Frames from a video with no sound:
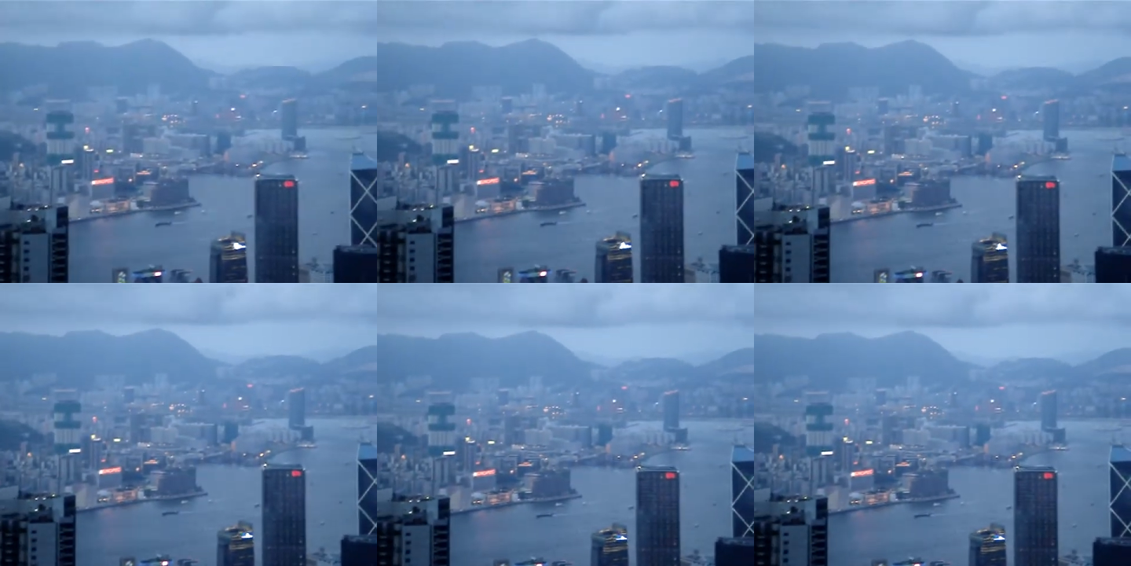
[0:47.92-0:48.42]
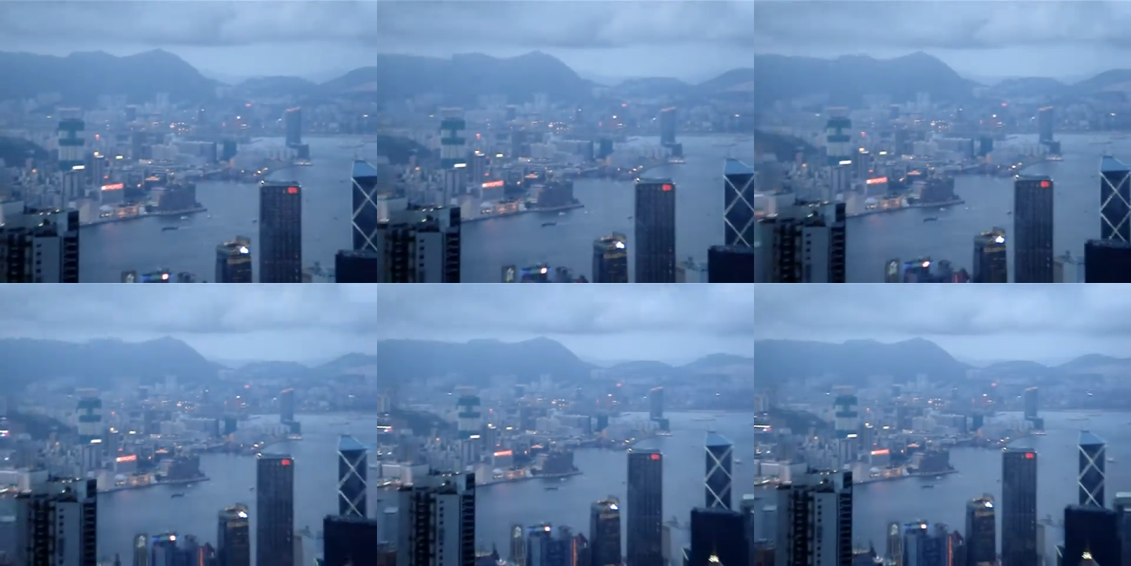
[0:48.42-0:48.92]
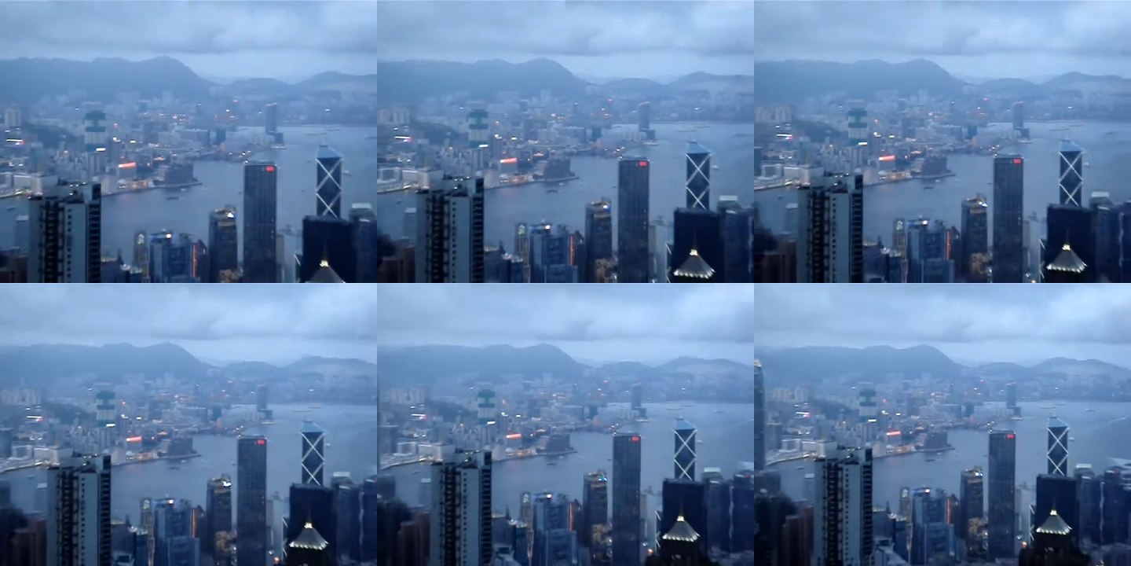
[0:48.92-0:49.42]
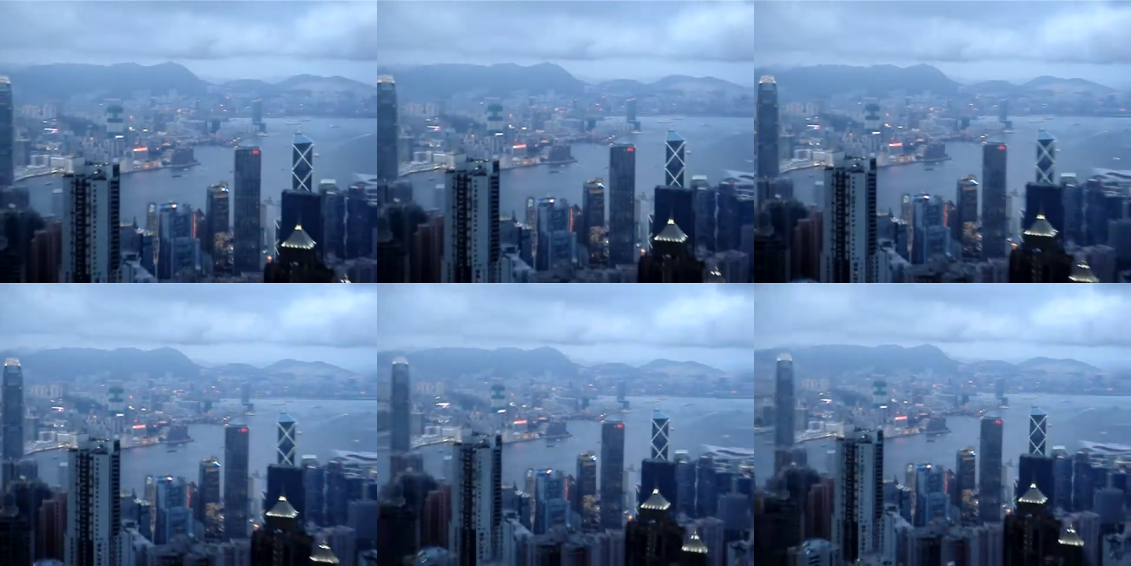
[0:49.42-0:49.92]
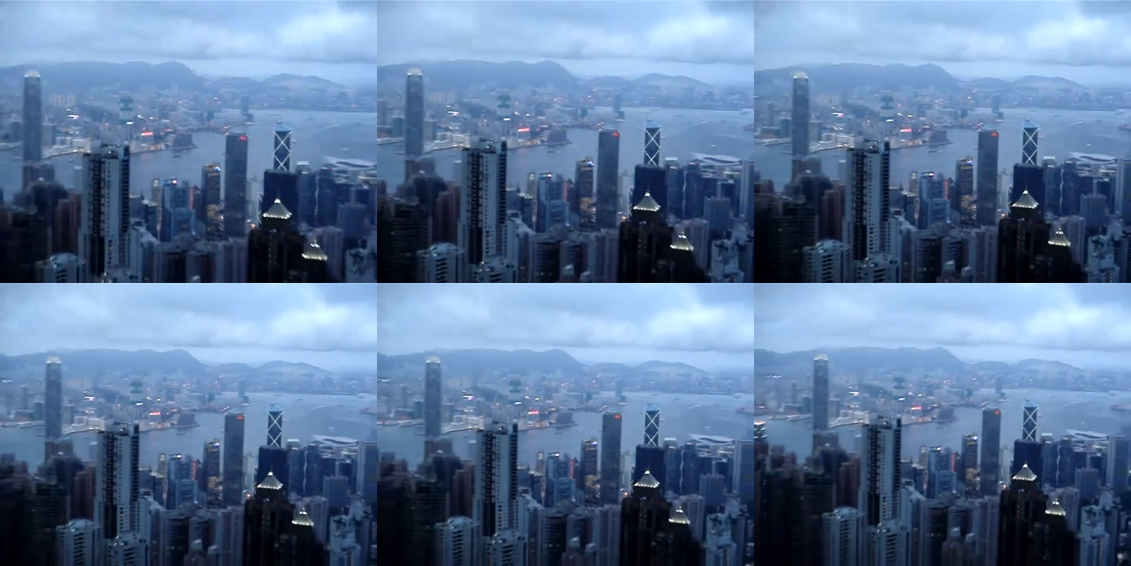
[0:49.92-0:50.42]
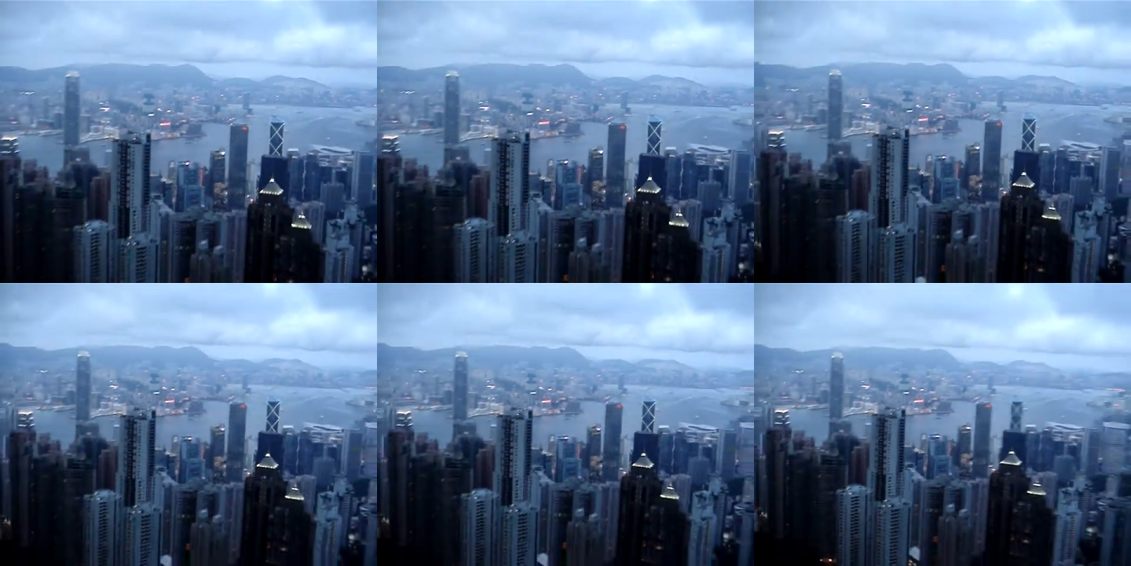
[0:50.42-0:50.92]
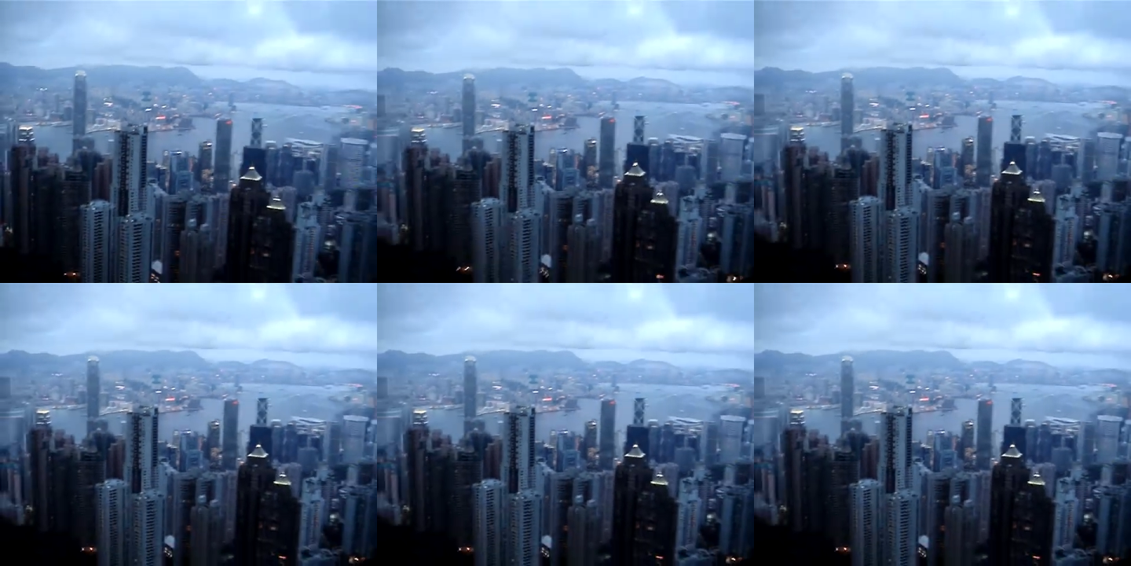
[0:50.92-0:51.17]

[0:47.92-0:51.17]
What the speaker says: (no speaker visible)